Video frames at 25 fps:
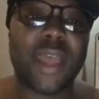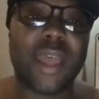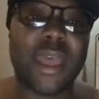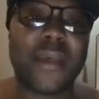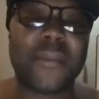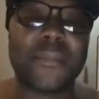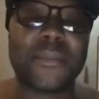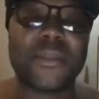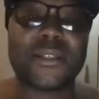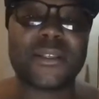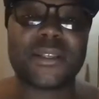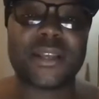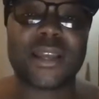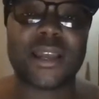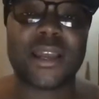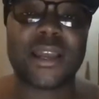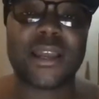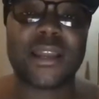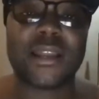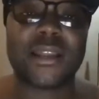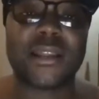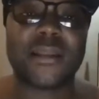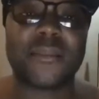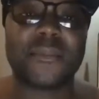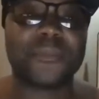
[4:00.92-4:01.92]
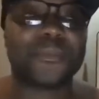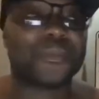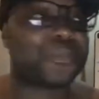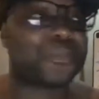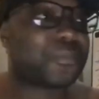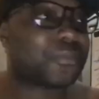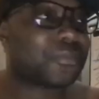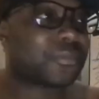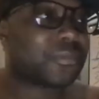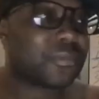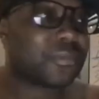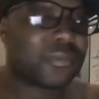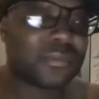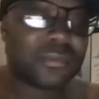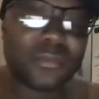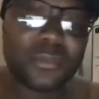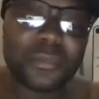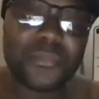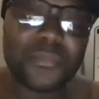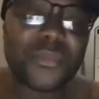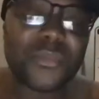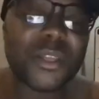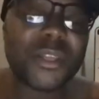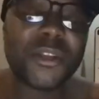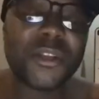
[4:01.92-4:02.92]
Amazon,
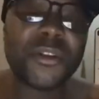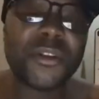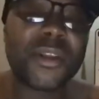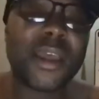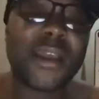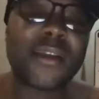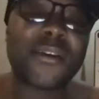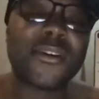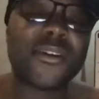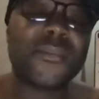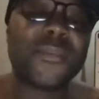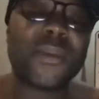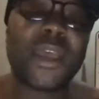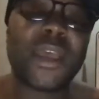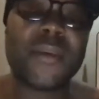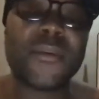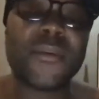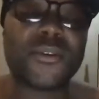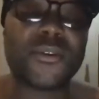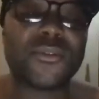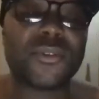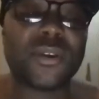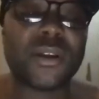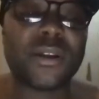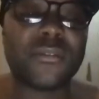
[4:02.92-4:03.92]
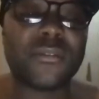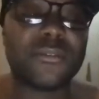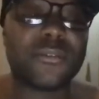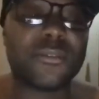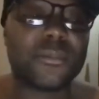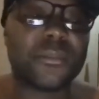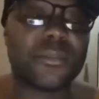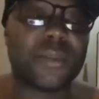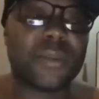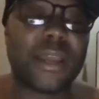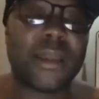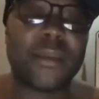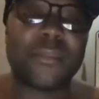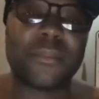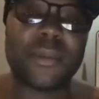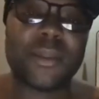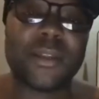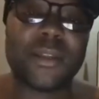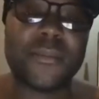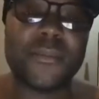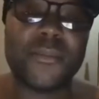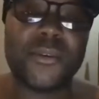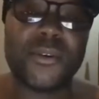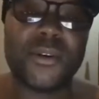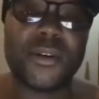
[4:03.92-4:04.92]
you're not going to be able to run from AMP
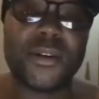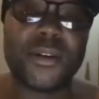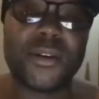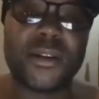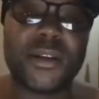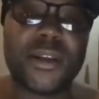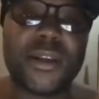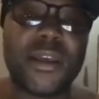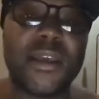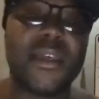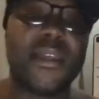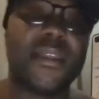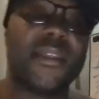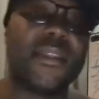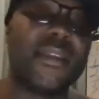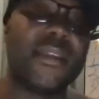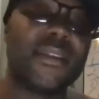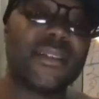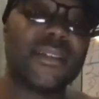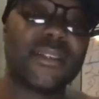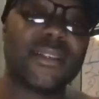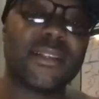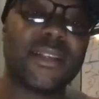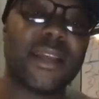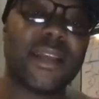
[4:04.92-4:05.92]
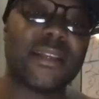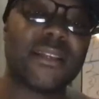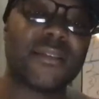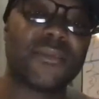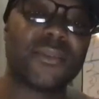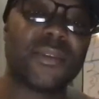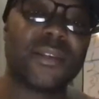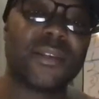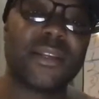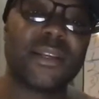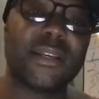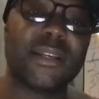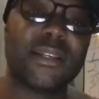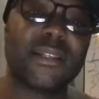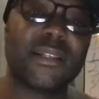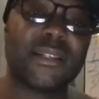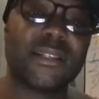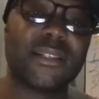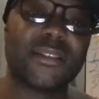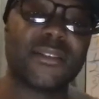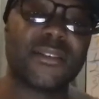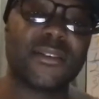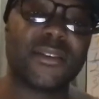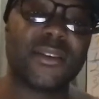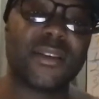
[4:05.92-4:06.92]
anymore. That's when this
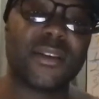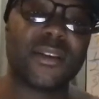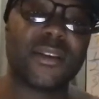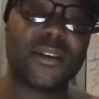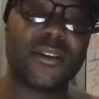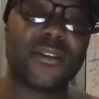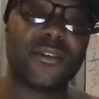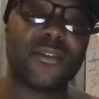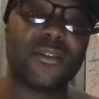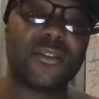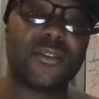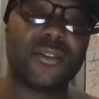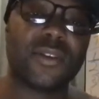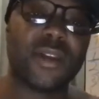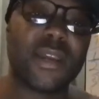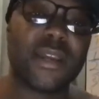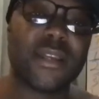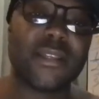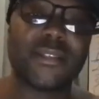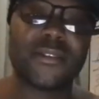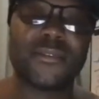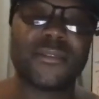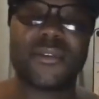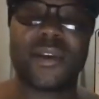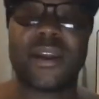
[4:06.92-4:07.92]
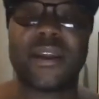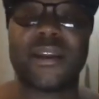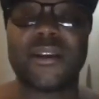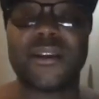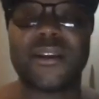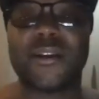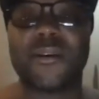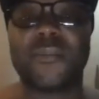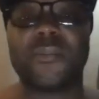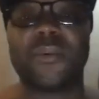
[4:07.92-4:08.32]
is going to go crazy right here.